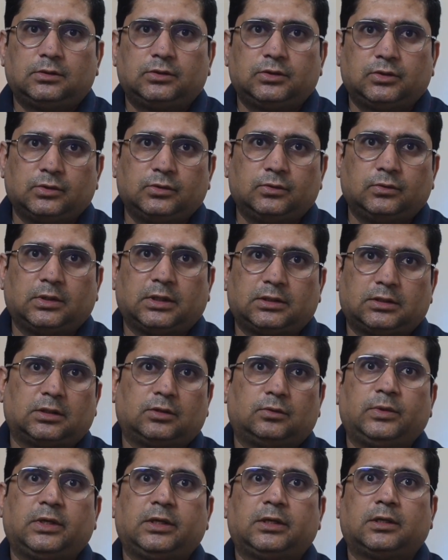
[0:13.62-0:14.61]
Two
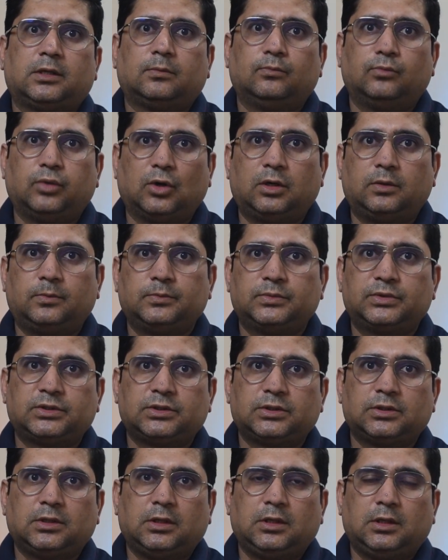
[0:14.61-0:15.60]
atomic
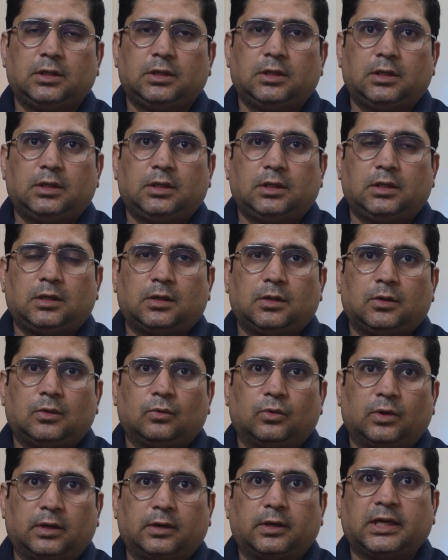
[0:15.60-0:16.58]
bombs
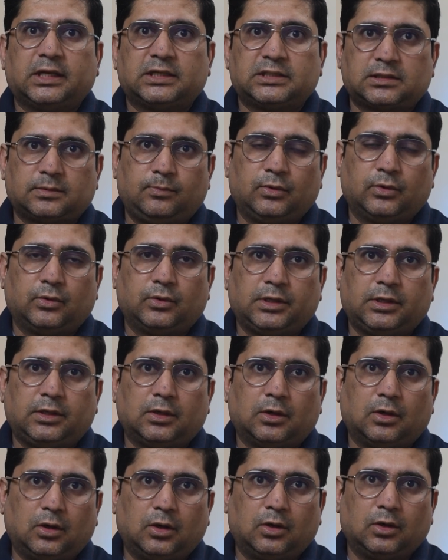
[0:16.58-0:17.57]
were exploded
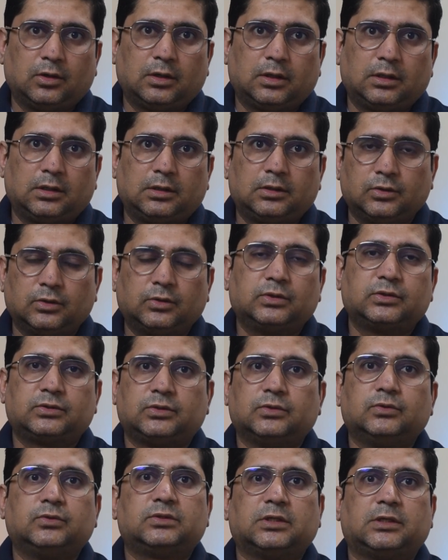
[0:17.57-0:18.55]
on those
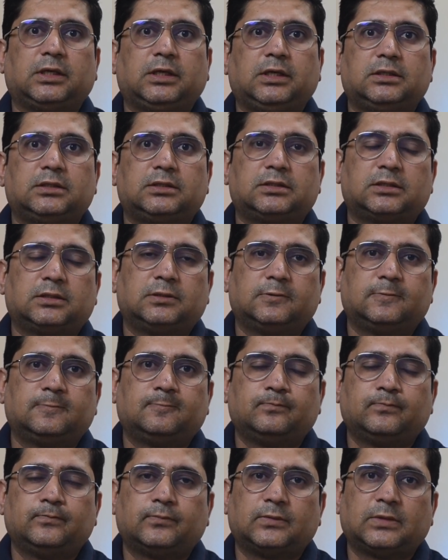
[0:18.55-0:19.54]
two cities.
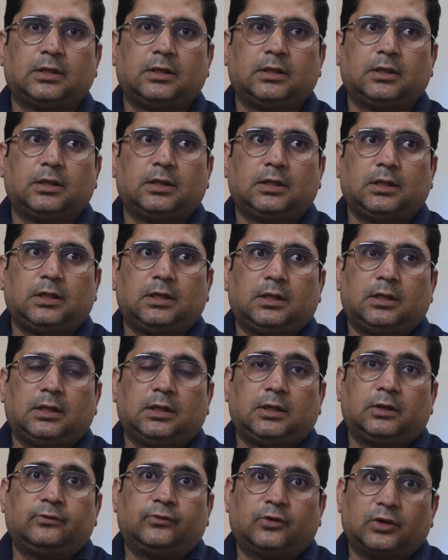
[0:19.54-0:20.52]

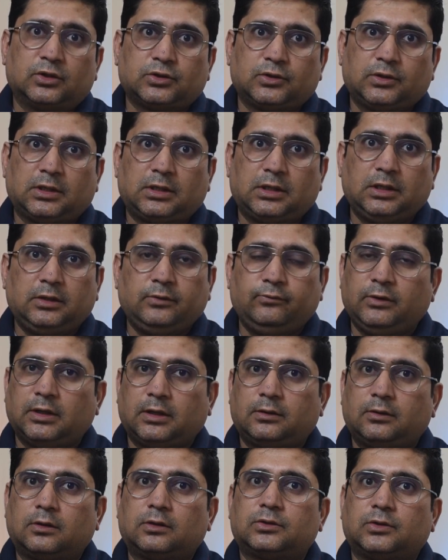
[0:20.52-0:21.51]
Fortunately, we
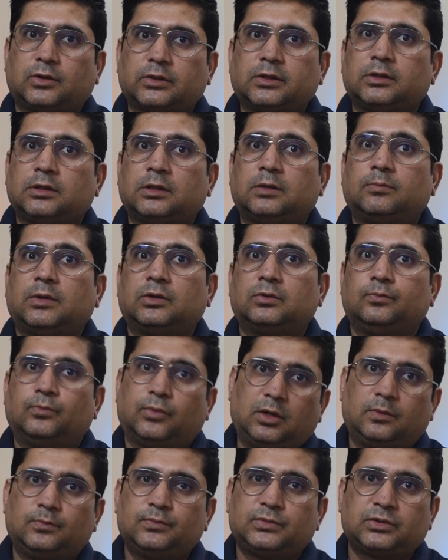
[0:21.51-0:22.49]
are not talking about
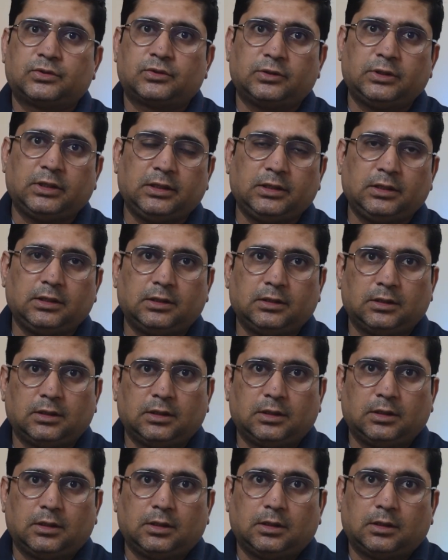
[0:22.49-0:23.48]
bombs today,
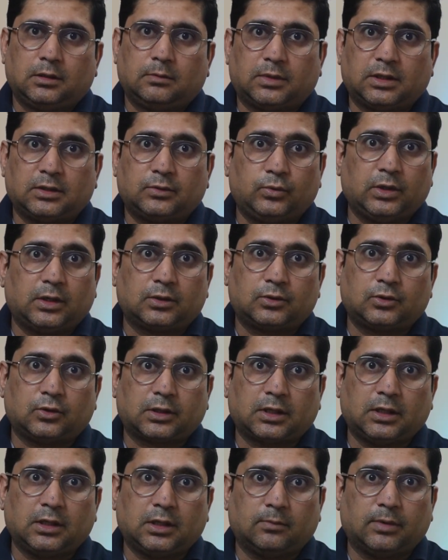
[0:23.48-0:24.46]
but we are
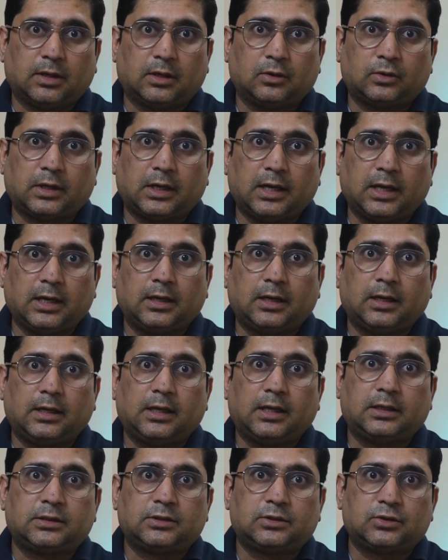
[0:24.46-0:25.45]
talking about an
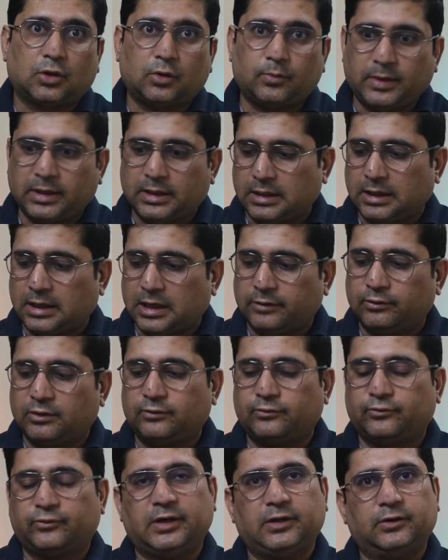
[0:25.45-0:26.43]
atomic level
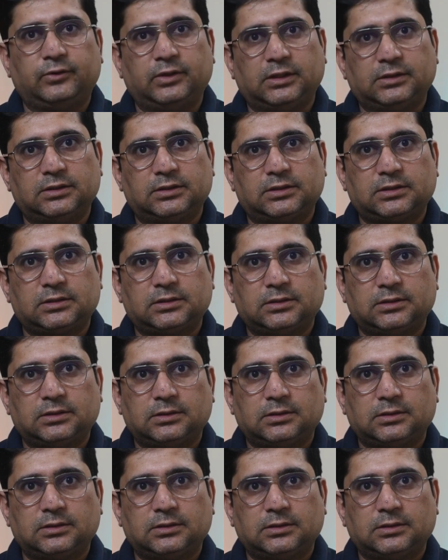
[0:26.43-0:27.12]
fragrance.